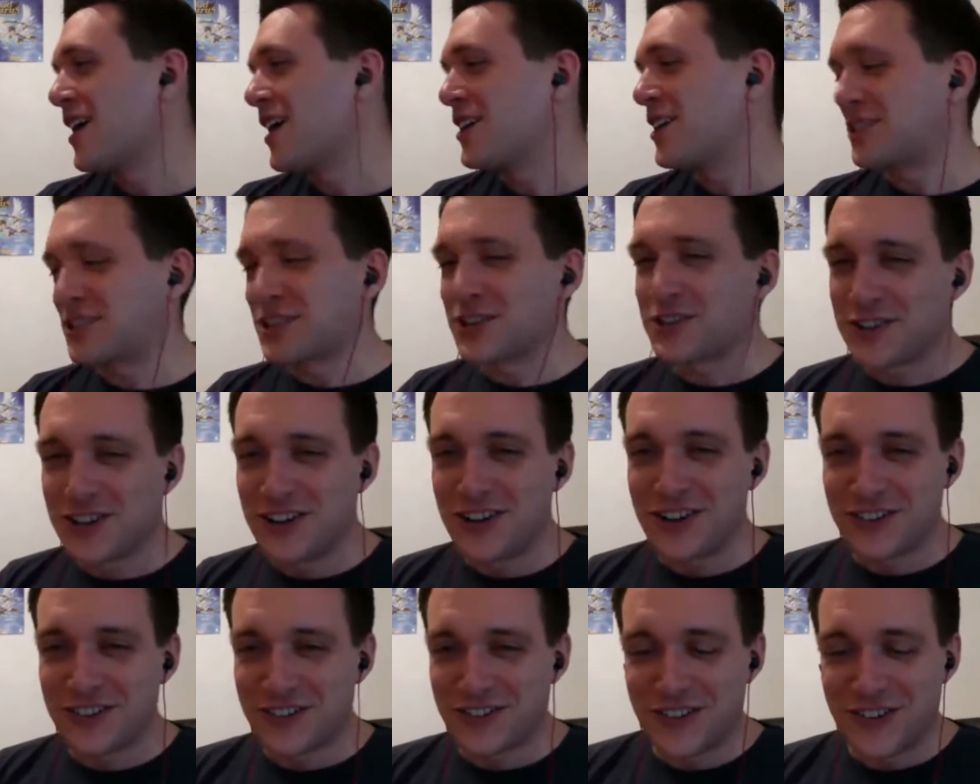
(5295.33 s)
So
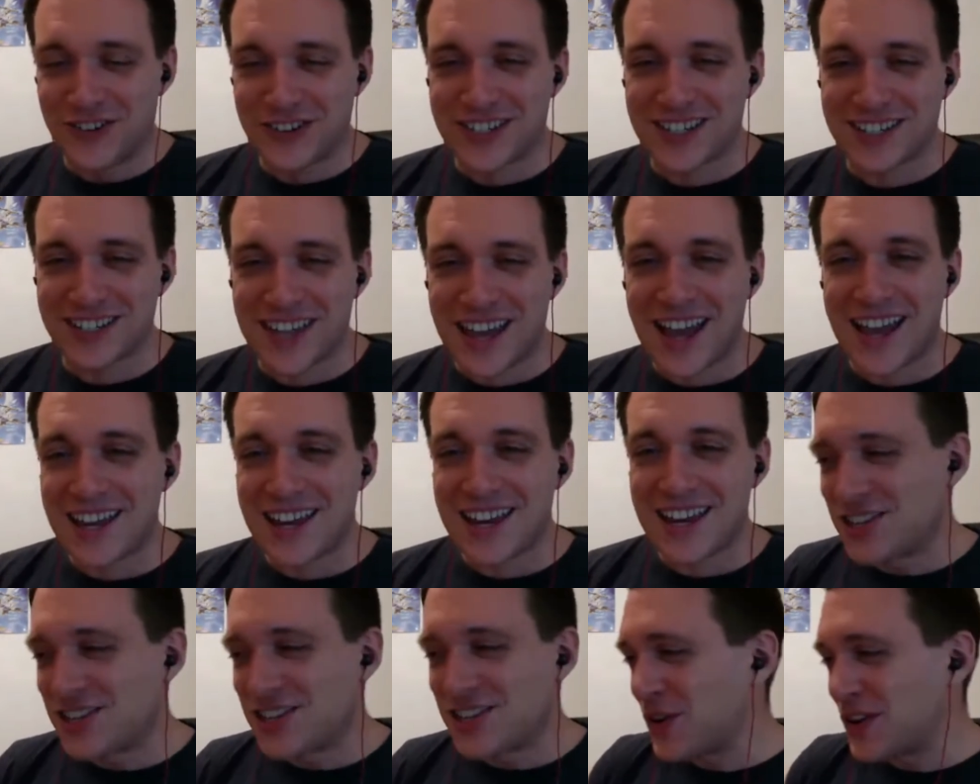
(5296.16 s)
look forward to that.
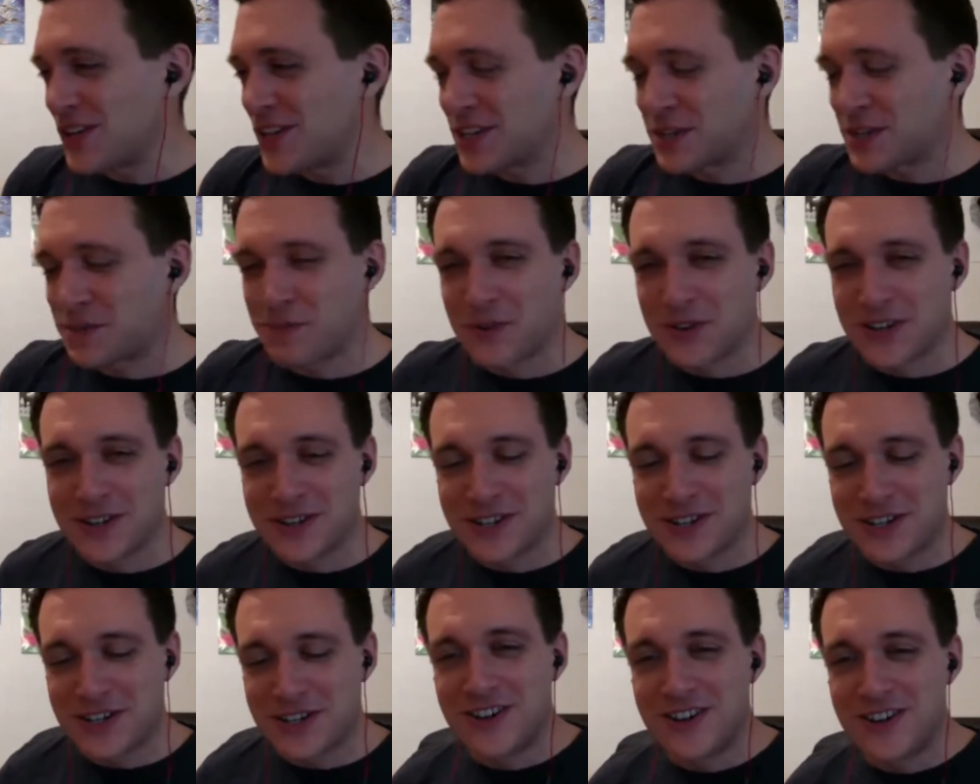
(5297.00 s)
Enjoy the spooky
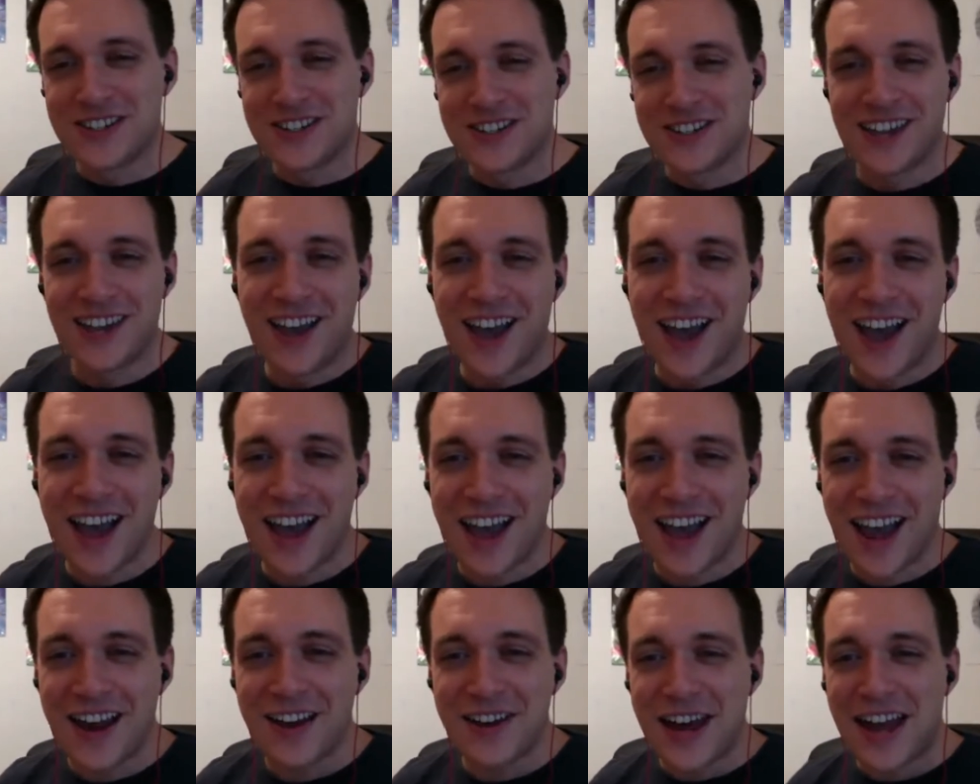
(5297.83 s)
tunes.
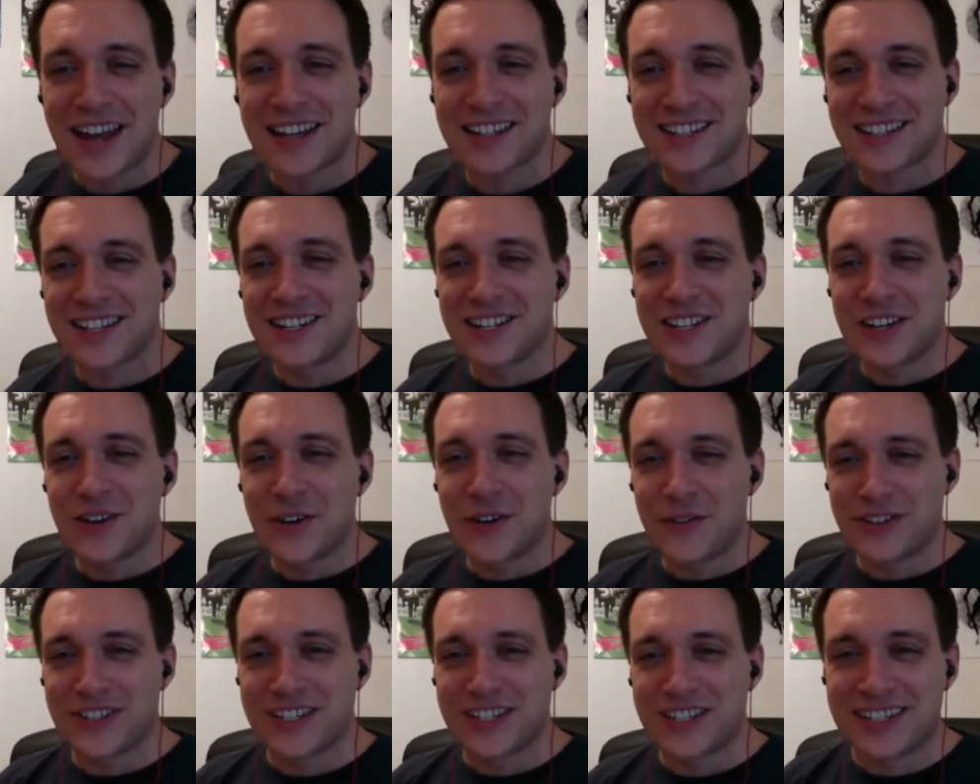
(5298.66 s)
And that's going to do it
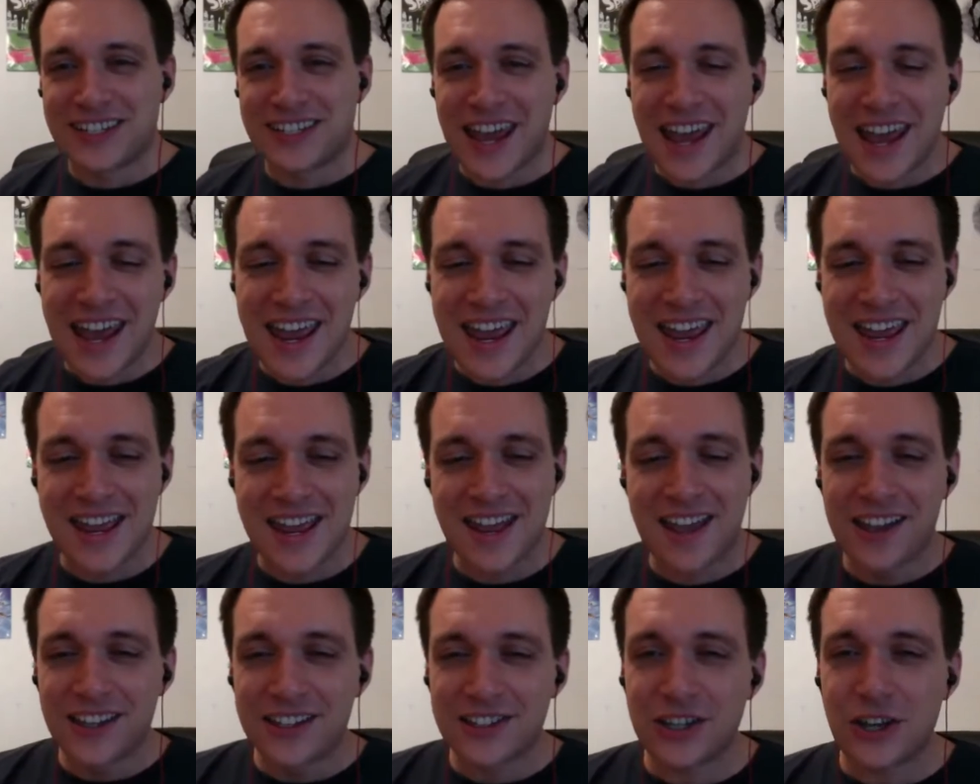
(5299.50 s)
for
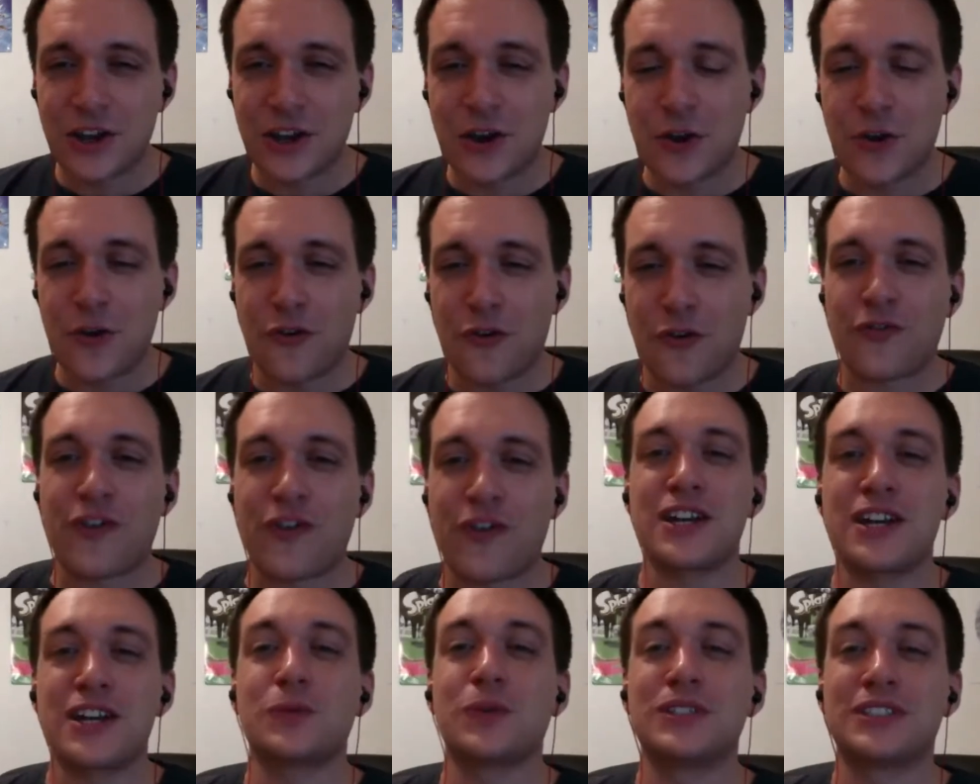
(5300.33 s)
today. So
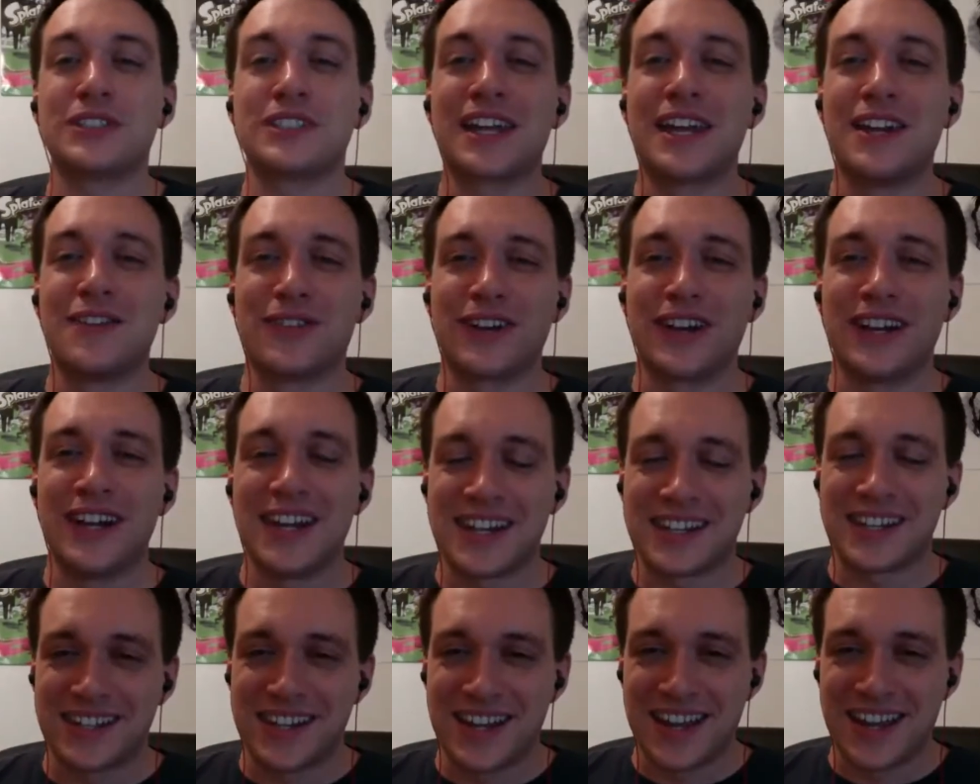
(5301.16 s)
thanks once again for
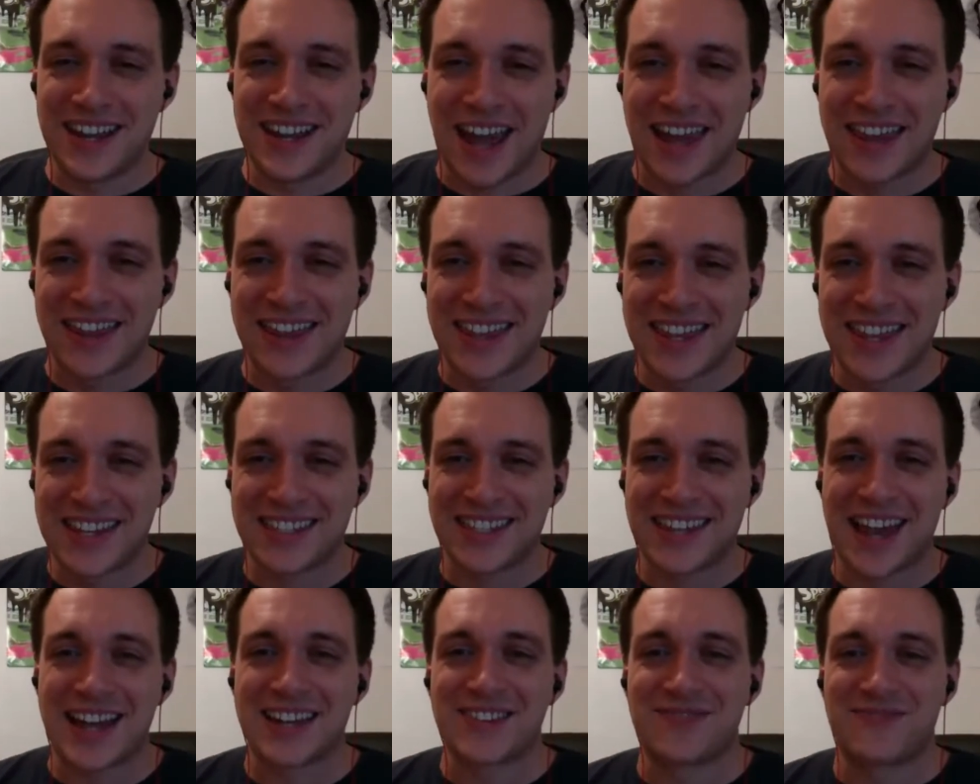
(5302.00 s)
listening, and this
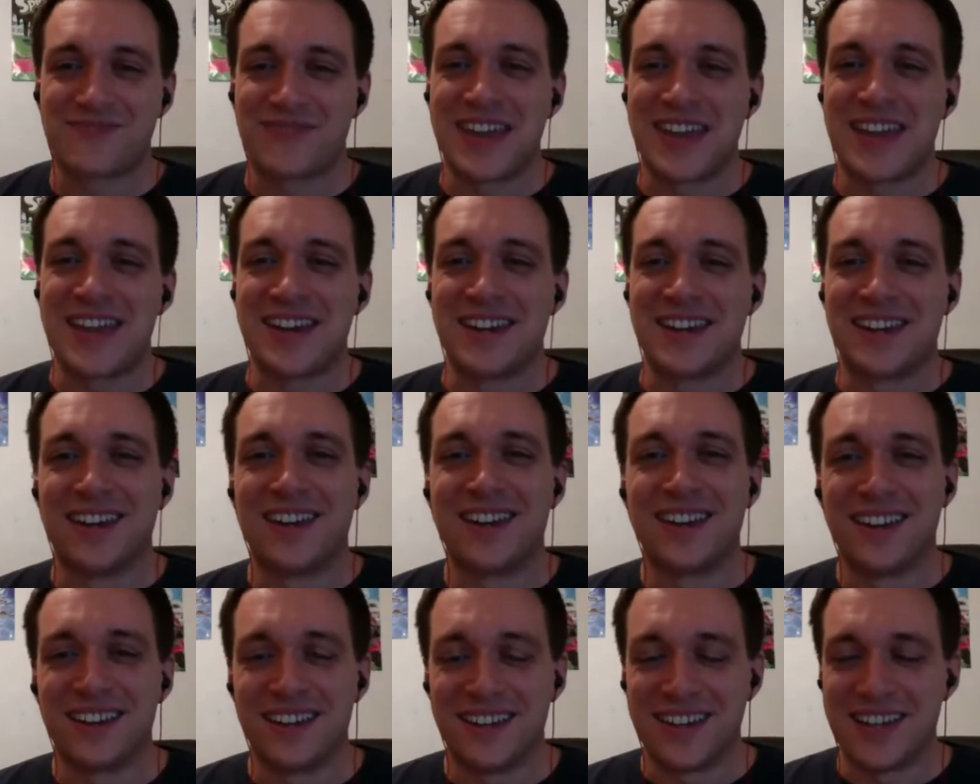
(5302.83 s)
has been
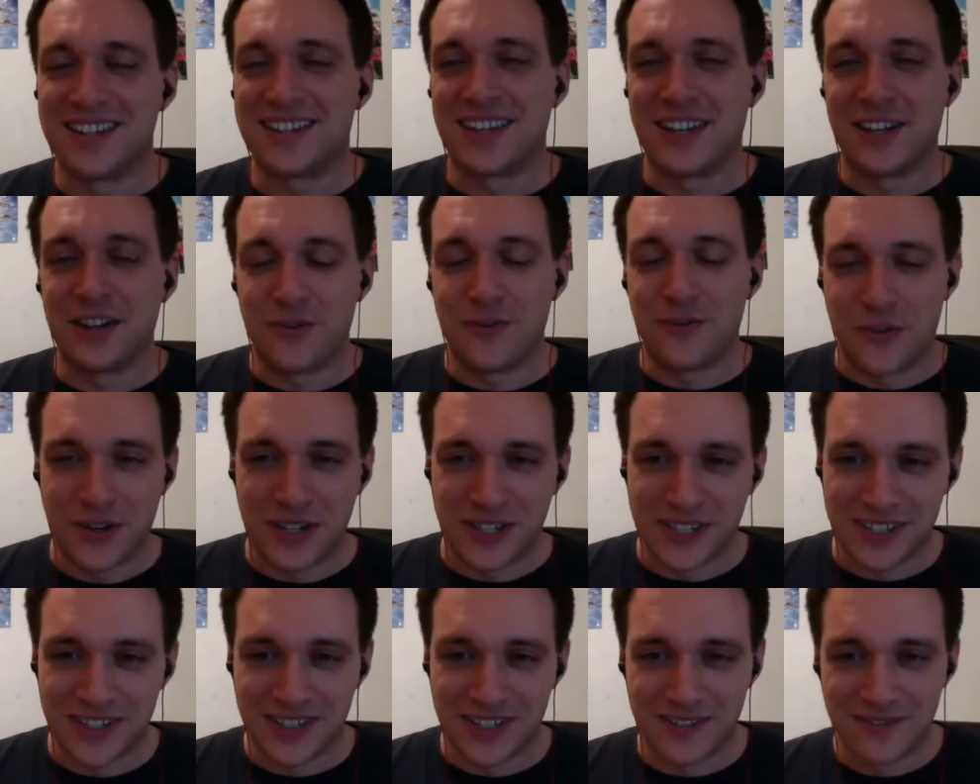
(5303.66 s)

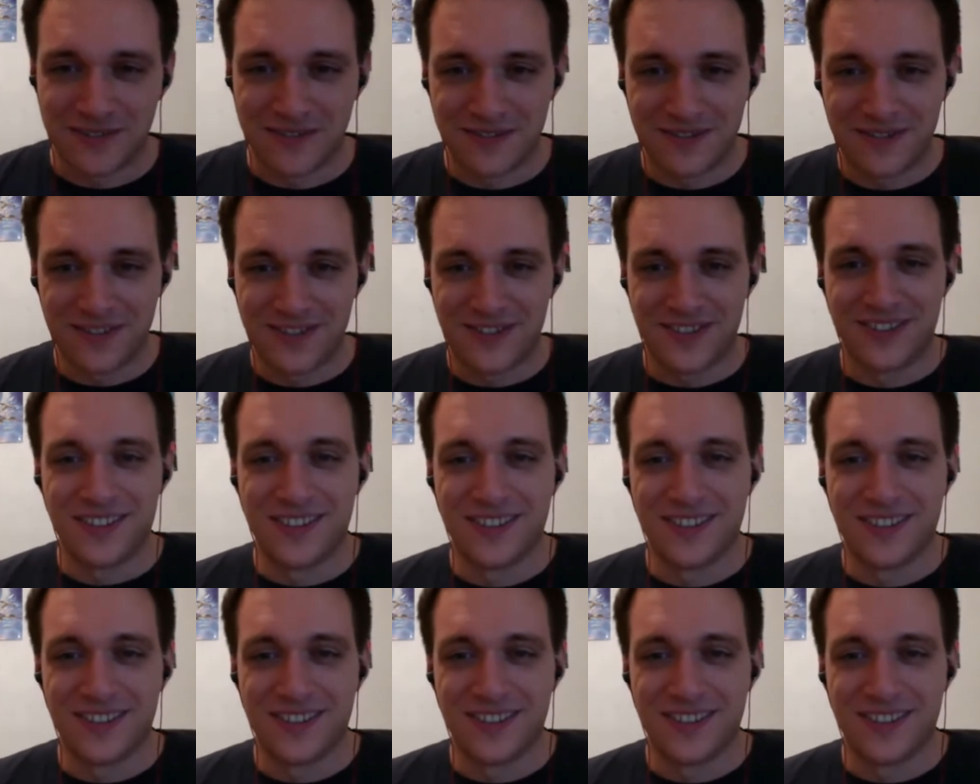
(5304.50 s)
Nintendo Voice.